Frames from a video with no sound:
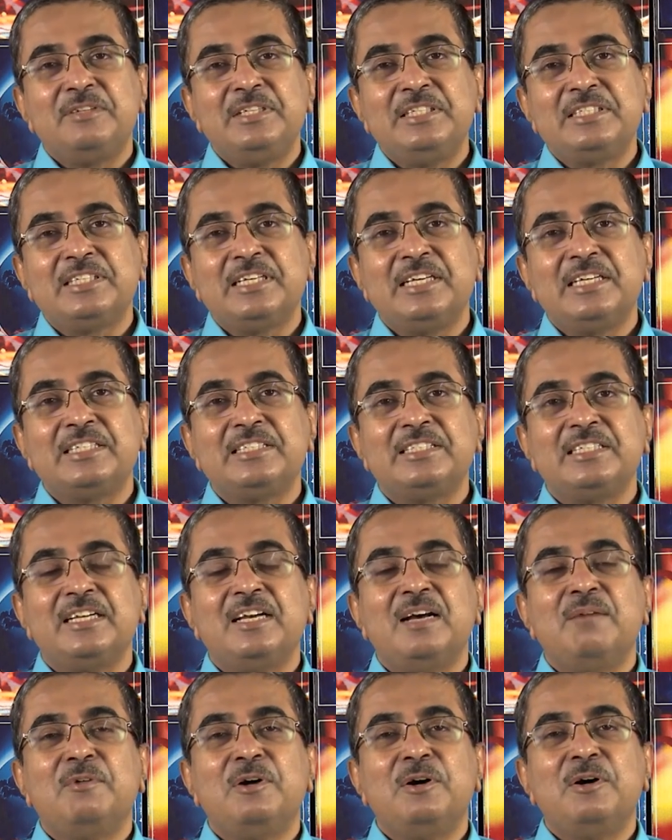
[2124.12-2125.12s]
discuss
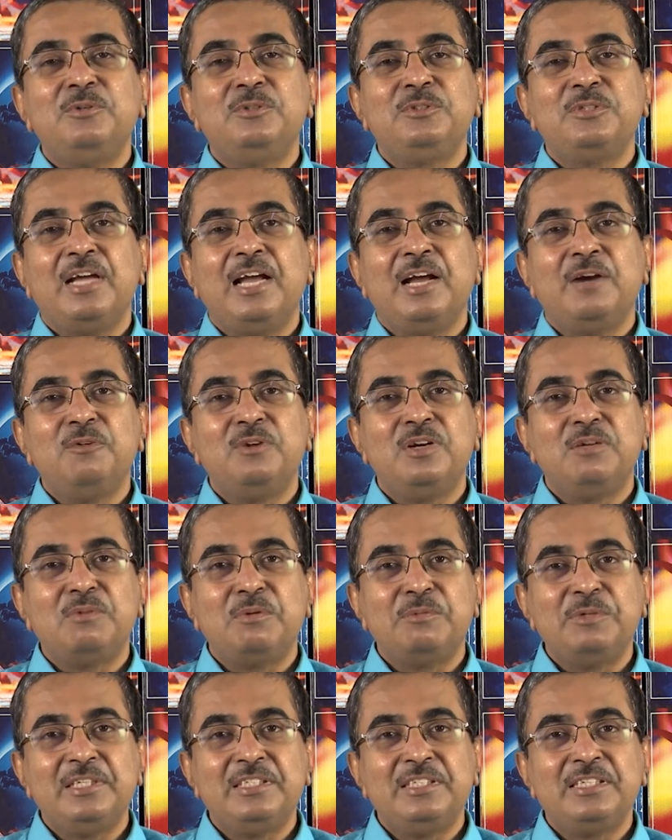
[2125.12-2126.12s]
about angular
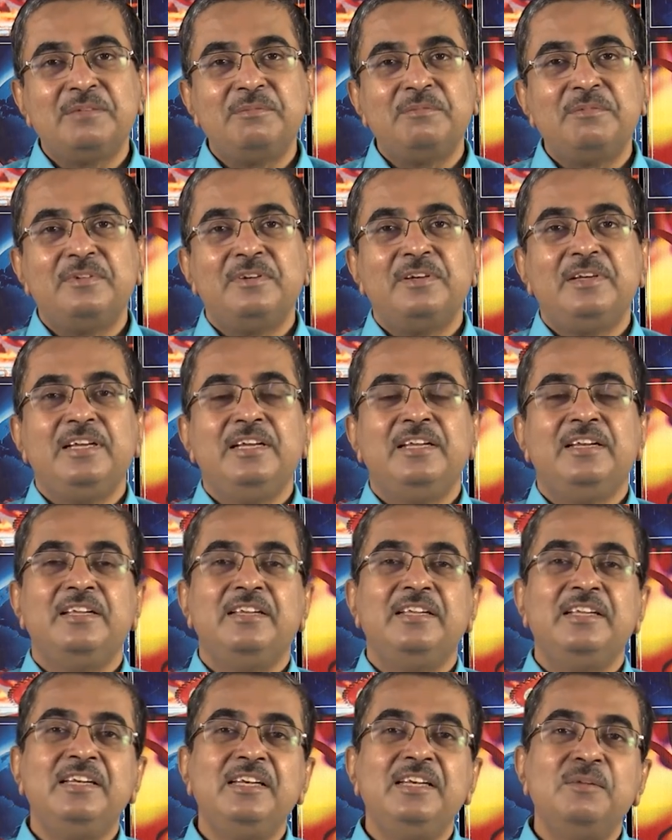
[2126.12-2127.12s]
momentum in
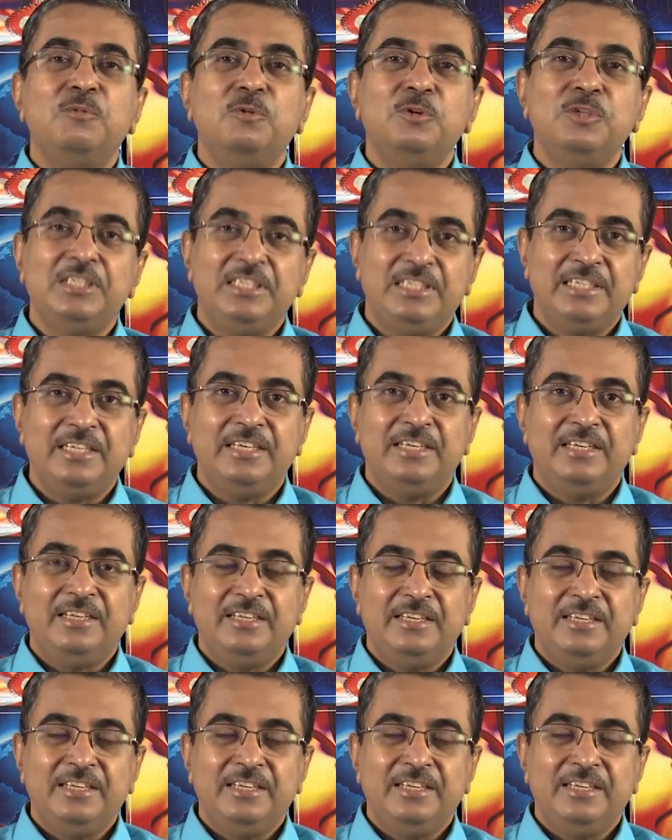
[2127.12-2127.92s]
a little more detail.